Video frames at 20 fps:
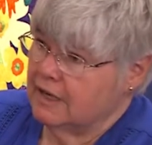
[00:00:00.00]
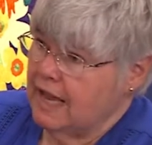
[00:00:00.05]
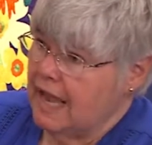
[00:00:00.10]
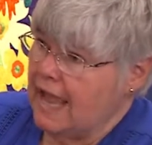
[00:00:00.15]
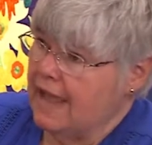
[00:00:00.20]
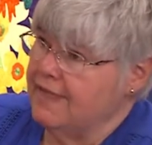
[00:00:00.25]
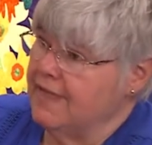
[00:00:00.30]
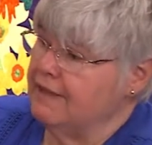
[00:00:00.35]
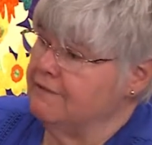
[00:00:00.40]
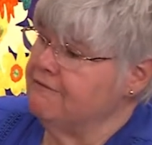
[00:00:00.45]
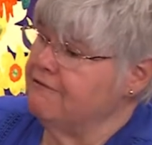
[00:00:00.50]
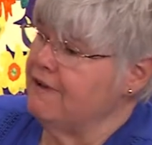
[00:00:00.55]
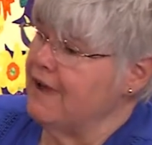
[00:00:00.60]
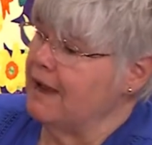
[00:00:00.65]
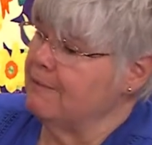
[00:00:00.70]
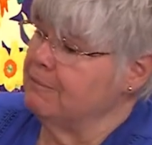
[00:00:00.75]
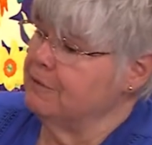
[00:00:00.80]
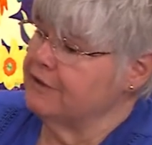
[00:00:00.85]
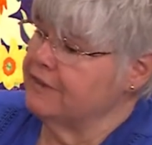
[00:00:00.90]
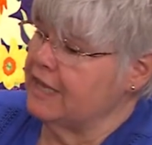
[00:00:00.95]
and then
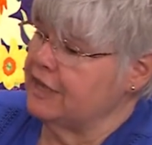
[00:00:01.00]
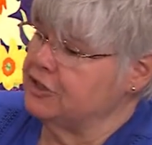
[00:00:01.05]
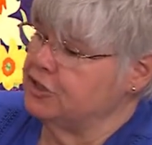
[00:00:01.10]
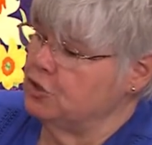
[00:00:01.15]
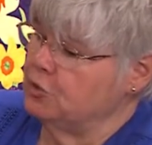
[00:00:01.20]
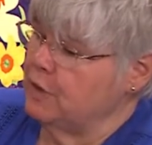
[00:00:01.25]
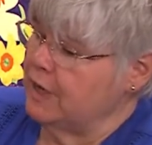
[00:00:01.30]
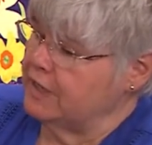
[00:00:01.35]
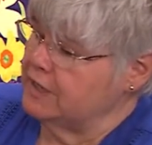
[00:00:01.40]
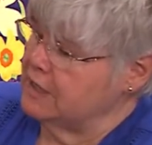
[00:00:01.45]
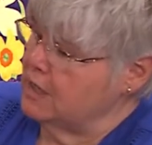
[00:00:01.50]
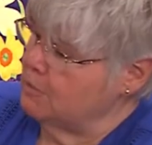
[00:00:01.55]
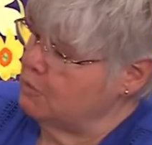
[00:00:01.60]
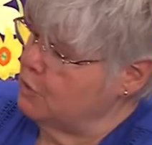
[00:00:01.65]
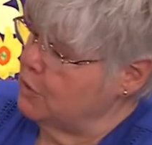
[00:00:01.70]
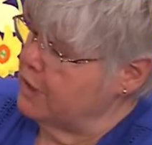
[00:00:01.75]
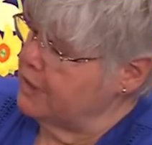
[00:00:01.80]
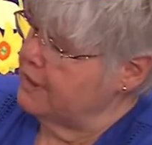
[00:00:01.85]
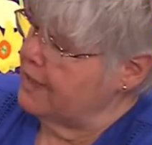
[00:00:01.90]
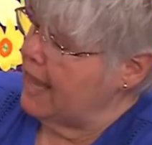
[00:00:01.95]
fabric that you end up
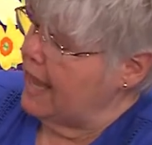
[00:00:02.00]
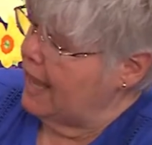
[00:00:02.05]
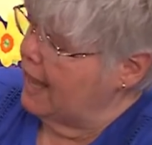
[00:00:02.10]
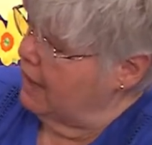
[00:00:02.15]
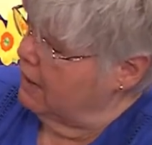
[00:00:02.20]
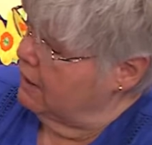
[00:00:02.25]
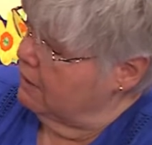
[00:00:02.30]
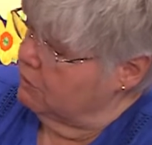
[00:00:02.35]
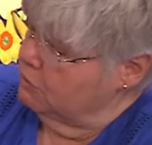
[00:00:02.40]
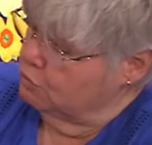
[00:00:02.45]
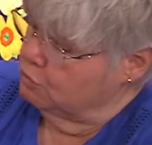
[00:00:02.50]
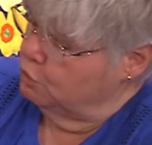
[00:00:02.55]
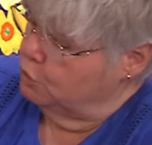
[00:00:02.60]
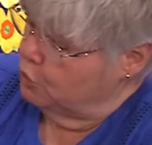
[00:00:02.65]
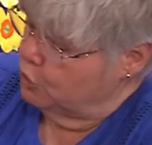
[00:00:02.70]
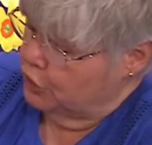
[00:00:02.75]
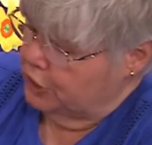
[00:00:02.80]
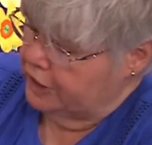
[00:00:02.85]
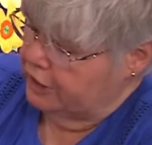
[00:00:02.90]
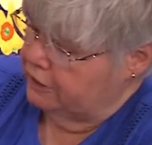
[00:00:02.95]
with,
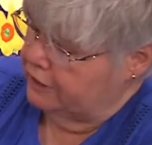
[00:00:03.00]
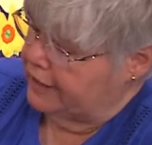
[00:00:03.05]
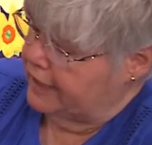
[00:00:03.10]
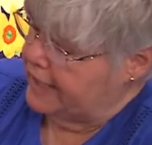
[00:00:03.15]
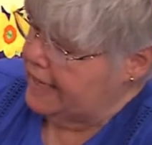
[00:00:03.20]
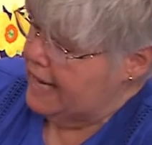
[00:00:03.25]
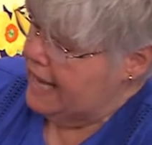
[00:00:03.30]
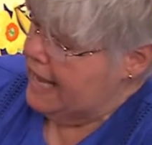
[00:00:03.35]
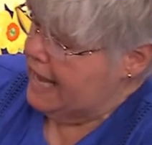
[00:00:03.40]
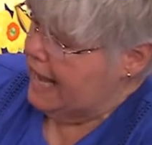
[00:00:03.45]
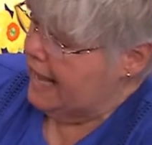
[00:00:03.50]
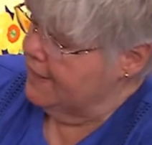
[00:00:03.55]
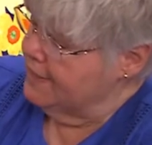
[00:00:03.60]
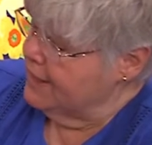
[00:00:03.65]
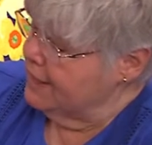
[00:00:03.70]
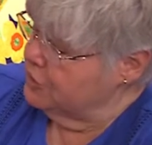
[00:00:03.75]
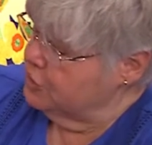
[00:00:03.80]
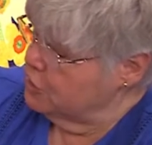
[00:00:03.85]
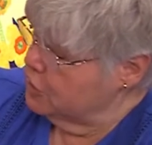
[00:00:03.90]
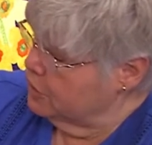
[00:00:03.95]
really. And
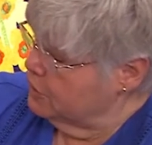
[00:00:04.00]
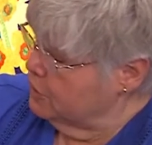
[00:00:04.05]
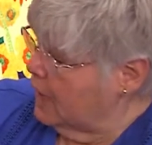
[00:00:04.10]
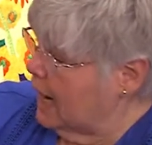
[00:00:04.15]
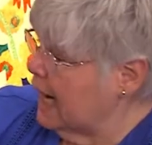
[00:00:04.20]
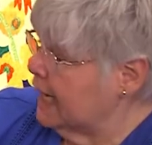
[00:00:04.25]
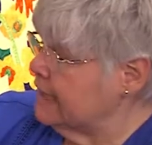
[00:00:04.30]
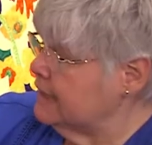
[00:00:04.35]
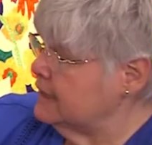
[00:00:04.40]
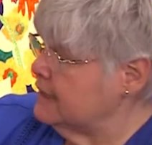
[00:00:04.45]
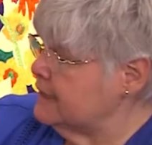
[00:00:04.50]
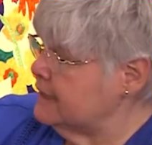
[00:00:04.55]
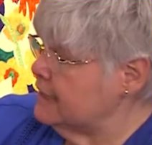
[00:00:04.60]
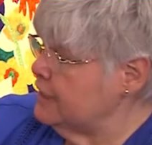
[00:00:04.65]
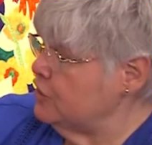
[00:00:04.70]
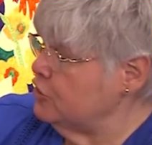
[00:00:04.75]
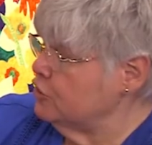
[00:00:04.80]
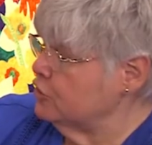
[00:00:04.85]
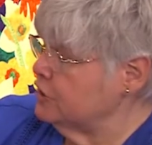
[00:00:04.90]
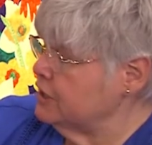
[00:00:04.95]
then I can see
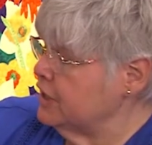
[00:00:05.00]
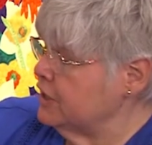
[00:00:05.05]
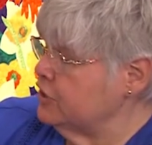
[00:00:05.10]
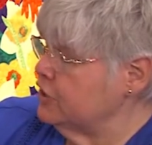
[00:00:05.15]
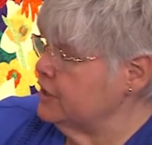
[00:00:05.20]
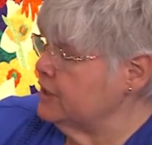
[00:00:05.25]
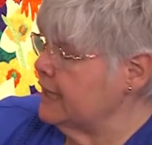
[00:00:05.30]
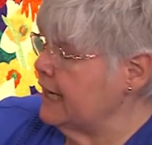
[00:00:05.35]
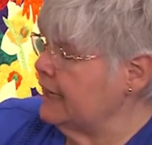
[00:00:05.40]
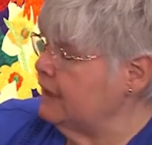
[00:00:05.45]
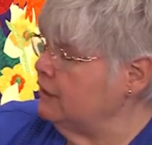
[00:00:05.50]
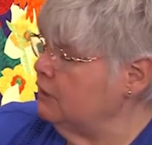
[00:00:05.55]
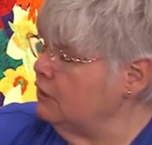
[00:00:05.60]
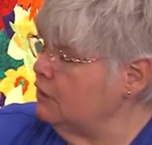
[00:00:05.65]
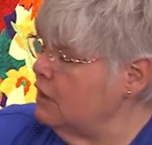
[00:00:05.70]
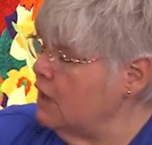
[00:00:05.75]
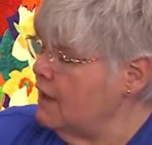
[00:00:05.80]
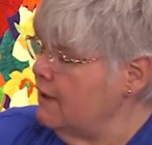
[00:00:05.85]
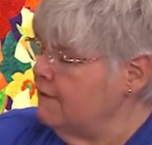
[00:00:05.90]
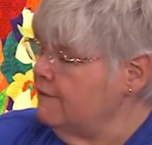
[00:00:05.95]
your touches. I
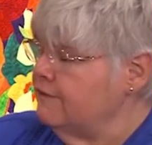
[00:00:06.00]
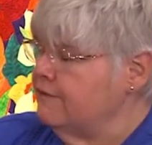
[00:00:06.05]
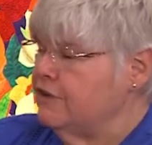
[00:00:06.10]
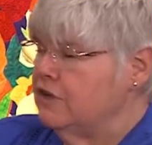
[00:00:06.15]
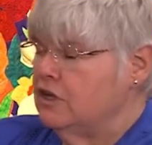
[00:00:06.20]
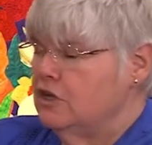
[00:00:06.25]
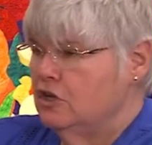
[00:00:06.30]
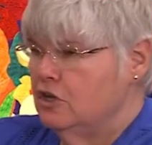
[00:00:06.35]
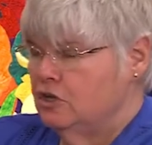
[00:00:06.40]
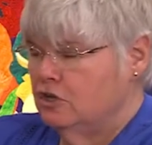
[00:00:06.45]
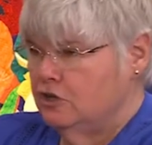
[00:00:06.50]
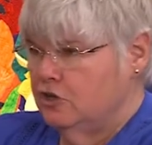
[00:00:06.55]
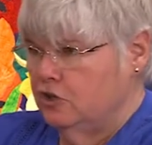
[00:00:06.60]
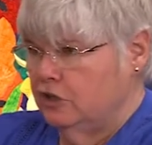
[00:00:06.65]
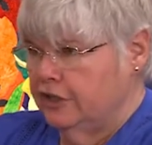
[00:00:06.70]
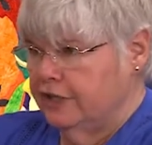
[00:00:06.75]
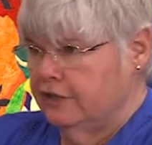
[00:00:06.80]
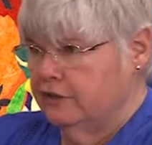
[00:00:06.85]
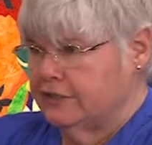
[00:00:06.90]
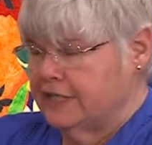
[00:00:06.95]
love your
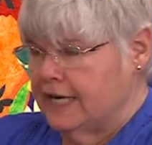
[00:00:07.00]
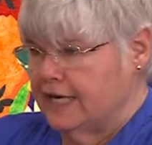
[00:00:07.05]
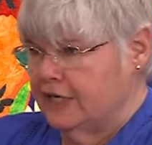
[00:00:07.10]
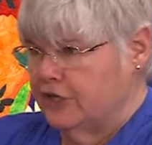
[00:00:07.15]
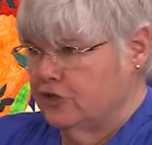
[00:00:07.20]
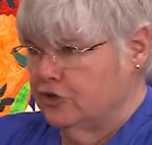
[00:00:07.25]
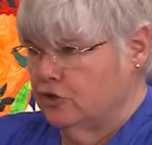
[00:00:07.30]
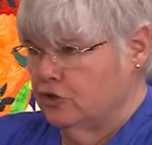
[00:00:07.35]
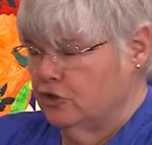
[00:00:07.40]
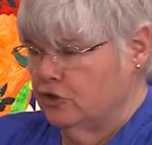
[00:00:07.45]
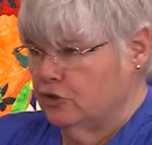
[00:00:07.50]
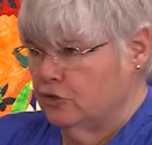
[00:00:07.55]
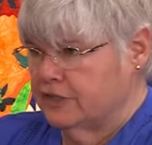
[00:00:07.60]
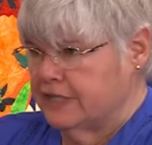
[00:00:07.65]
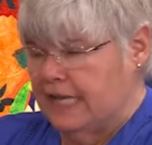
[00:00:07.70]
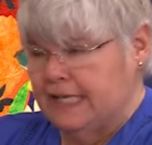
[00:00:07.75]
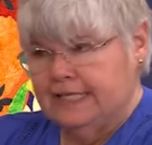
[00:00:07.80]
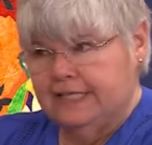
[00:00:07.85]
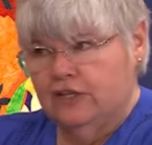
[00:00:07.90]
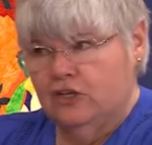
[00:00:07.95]
little tiny circles.
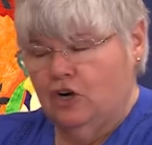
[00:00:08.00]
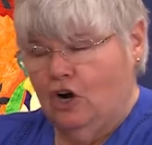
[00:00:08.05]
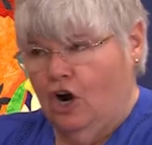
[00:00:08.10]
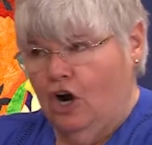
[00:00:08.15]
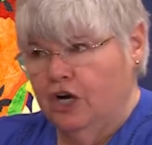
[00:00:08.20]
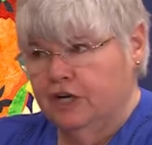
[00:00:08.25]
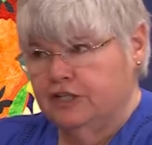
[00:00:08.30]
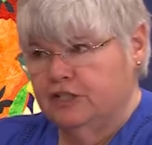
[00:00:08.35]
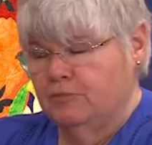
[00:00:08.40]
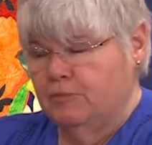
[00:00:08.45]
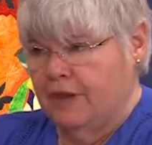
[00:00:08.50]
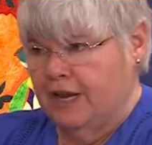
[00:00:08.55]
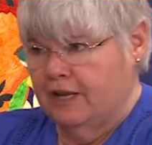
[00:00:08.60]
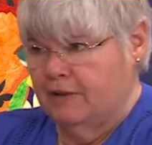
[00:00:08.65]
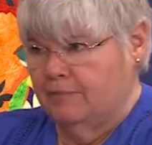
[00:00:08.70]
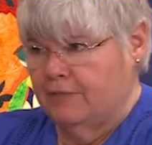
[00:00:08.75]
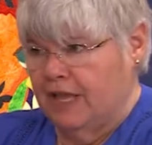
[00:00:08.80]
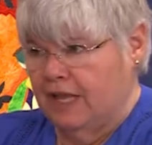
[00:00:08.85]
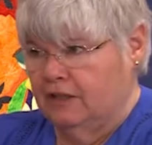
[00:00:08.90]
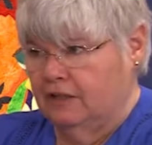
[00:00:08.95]
That's an art to make
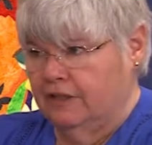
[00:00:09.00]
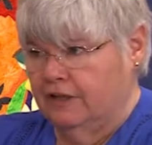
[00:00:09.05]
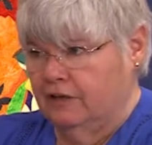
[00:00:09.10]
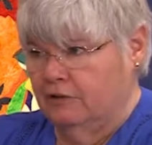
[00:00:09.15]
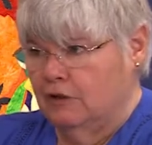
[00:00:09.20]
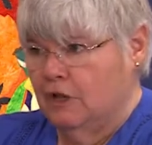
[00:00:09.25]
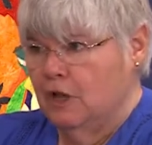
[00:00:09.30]
them that little.